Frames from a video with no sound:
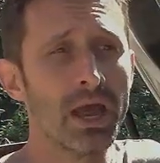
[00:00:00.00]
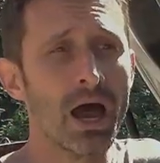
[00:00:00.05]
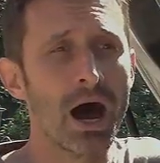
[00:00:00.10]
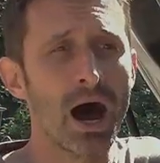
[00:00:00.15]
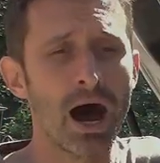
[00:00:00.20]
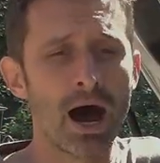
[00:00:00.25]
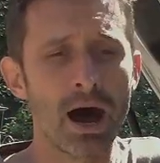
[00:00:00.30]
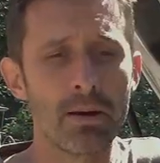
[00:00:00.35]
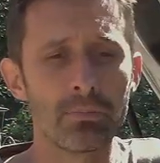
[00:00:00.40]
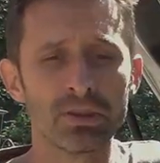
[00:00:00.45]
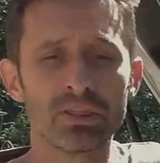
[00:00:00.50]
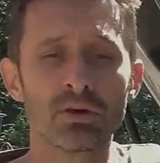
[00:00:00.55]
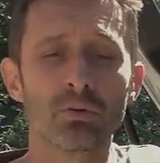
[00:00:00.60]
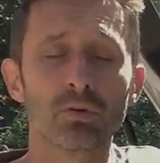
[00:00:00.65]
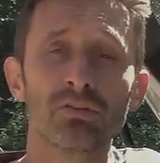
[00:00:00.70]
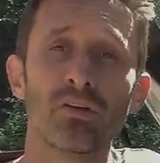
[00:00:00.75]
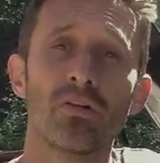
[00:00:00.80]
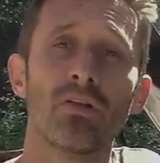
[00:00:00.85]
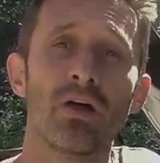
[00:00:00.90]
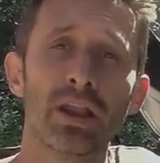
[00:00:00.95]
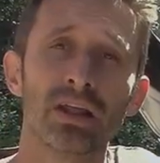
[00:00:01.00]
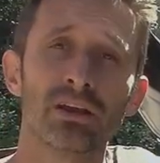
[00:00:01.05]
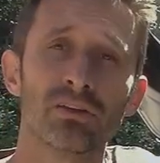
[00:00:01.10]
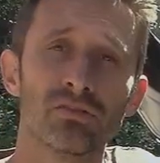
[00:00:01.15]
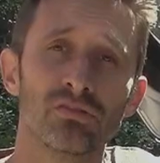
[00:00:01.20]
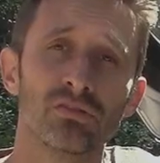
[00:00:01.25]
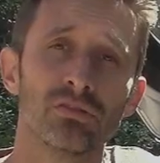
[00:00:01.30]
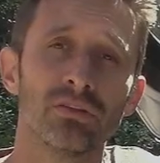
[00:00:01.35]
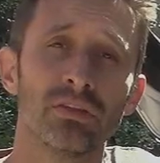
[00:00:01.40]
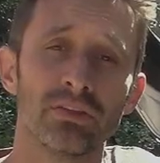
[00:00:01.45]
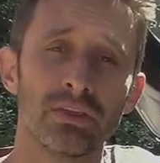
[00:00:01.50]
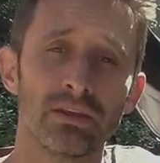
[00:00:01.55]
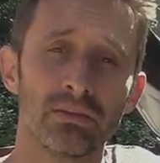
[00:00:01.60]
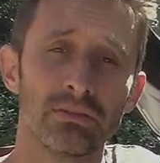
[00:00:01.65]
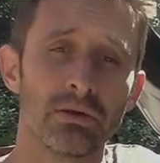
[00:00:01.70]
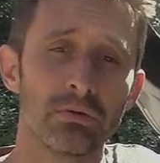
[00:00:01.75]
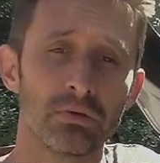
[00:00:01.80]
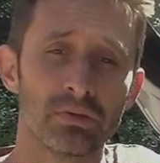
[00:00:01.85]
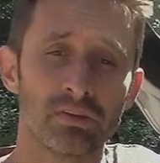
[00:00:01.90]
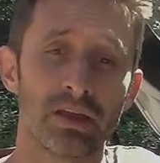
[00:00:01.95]
Uh, but there was a lot of concern that
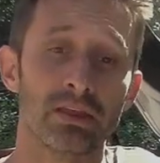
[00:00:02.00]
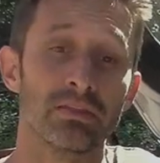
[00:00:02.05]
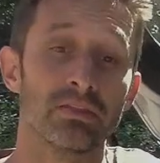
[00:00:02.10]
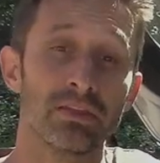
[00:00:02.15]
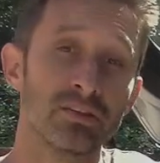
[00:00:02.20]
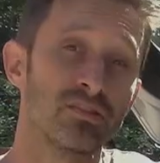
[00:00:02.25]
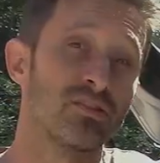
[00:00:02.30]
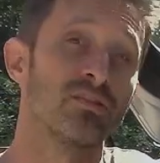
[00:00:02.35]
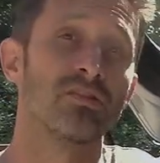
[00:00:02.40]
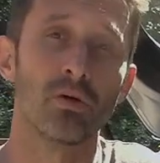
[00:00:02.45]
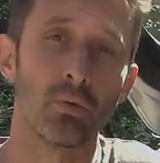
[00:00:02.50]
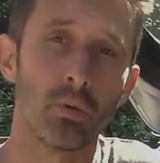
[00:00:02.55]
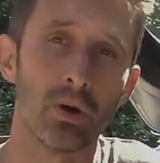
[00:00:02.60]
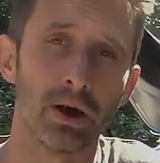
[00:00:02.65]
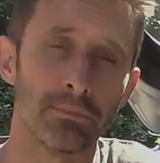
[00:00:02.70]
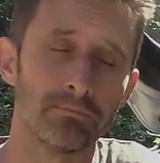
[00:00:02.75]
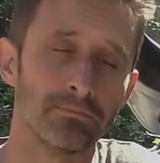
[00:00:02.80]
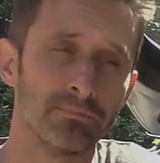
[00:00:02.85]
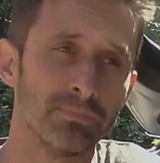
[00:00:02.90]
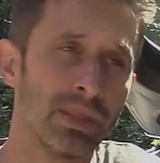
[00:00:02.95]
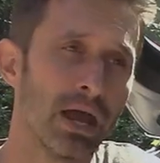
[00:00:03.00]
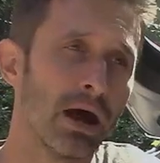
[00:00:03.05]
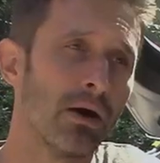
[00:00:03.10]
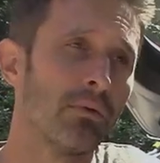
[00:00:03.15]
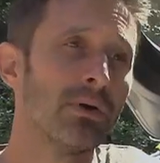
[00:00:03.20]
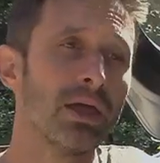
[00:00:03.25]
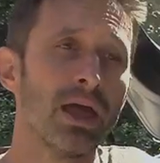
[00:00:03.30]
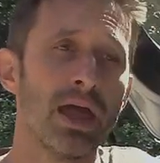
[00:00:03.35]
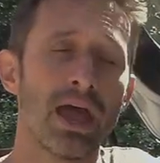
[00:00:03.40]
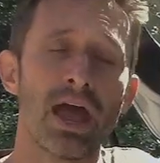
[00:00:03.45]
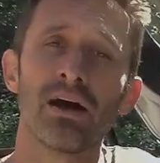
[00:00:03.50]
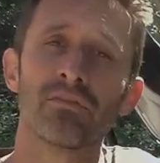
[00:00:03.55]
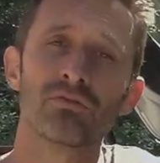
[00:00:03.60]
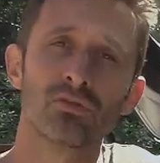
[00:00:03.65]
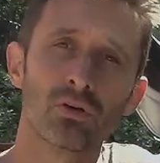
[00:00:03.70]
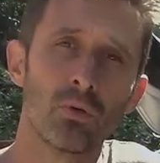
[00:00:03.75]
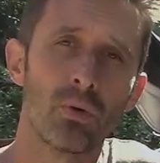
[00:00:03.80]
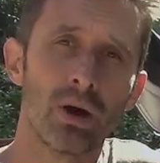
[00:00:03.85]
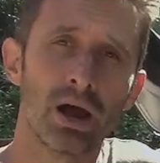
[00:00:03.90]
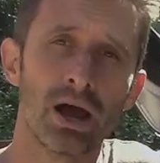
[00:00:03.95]
it was like, this is the one. Now, after
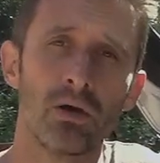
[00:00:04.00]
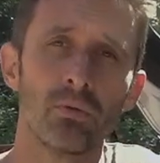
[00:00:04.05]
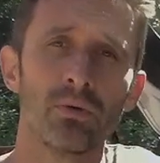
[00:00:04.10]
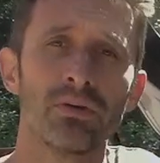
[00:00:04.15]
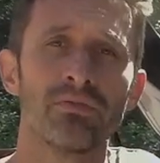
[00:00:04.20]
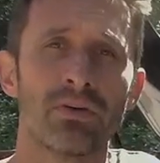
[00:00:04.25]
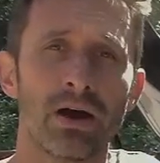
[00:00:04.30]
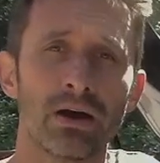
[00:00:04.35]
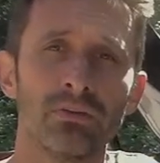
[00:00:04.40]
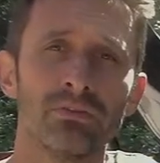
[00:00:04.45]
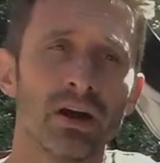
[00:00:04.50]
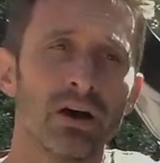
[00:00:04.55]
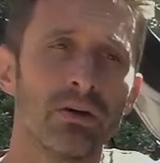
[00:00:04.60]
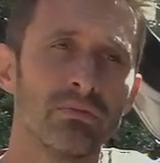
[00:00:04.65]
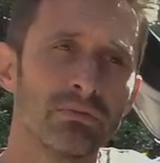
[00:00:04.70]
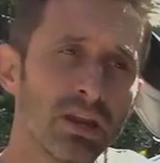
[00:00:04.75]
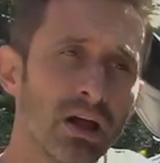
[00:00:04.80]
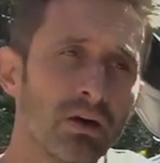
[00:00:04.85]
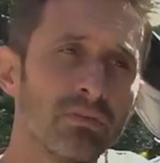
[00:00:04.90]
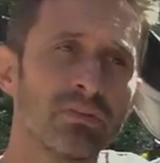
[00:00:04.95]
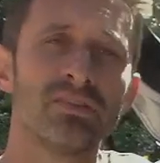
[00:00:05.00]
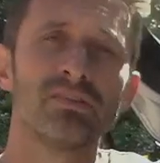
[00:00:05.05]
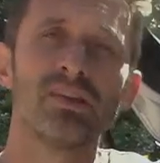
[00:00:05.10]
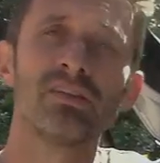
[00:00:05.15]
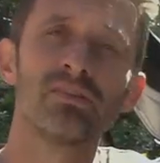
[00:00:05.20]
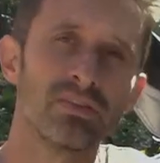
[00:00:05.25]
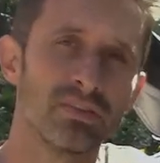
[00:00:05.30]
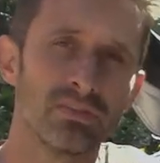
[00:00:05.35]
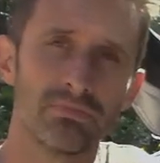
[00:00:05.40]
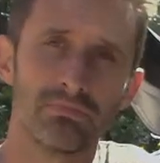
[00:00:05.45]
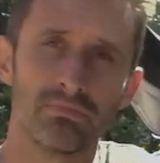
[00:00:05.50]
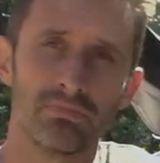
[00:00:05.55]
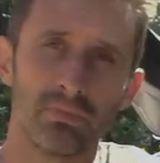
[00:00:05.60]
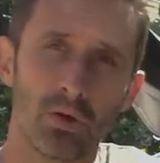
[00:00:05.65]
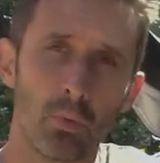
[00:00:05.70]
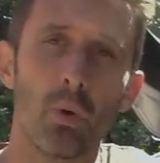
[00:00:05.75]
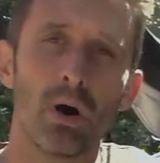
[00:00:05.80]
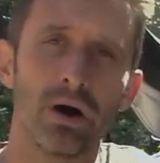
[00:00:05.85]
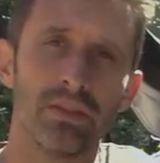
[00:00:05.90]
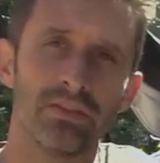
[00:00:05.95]
a while, we found out, you know, this isn't the
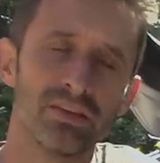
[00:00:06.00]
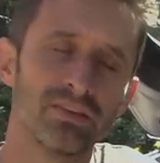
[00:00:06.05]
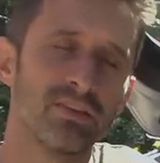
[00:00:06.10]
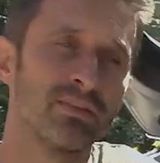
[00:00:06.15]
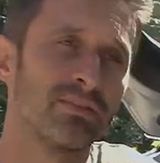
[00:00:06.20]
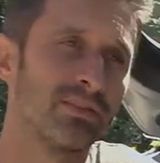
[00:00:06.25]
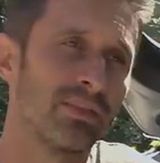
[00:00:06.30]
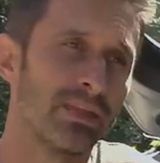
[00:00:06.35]
one. This isn't